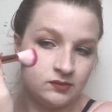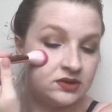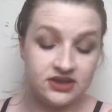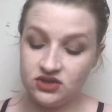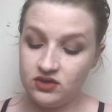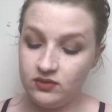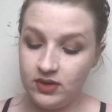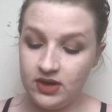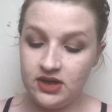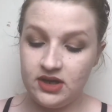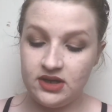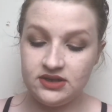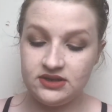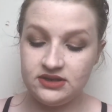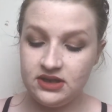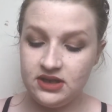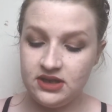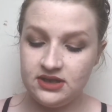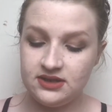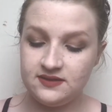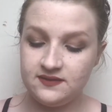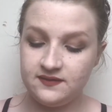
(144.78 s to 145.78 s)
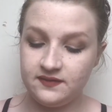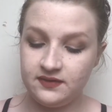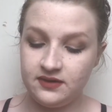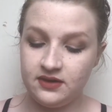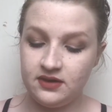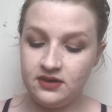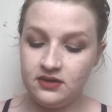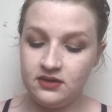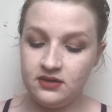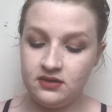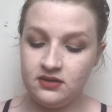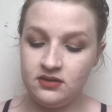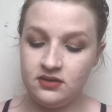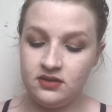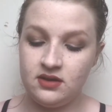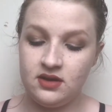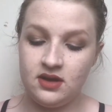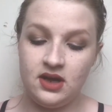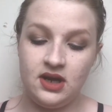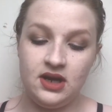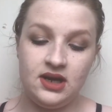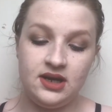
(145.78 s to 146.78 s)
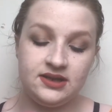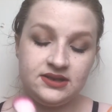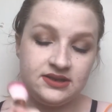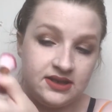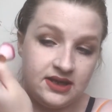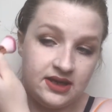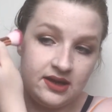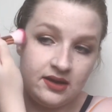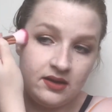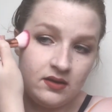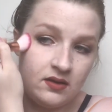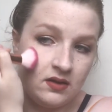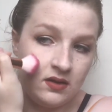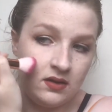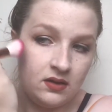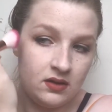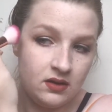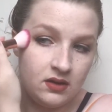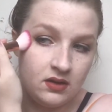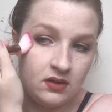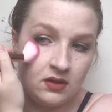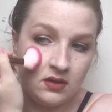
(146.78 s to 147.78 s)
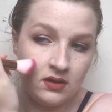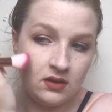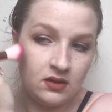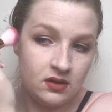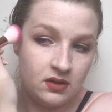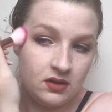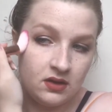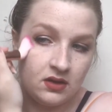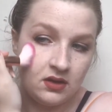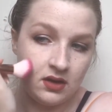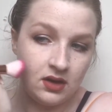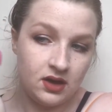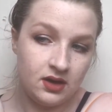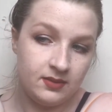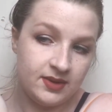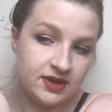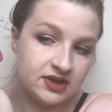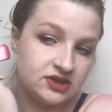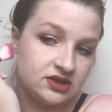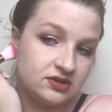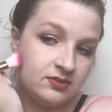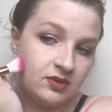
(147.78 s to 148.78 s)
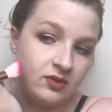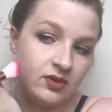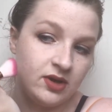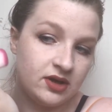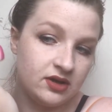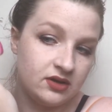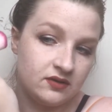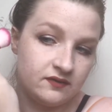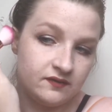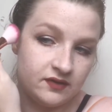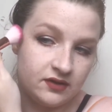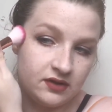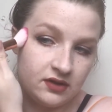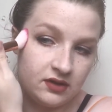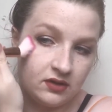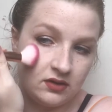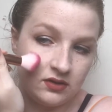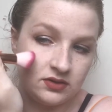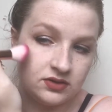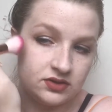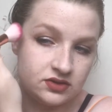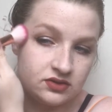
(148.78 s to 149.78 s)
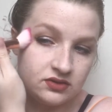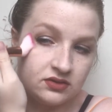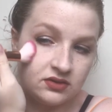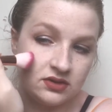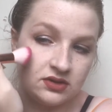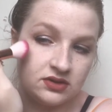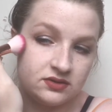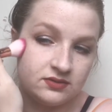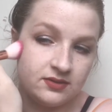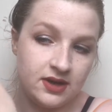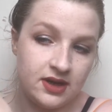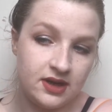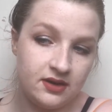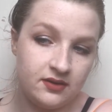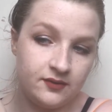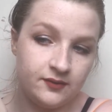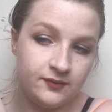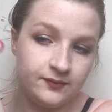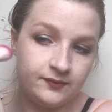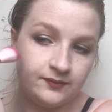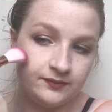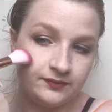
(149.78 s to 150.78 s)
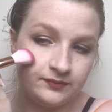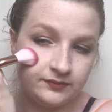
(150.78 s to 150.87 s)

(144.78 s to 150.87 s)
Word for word: Actually quite a nice size for highlighting. I imagine it'd be quite good for a contour as well.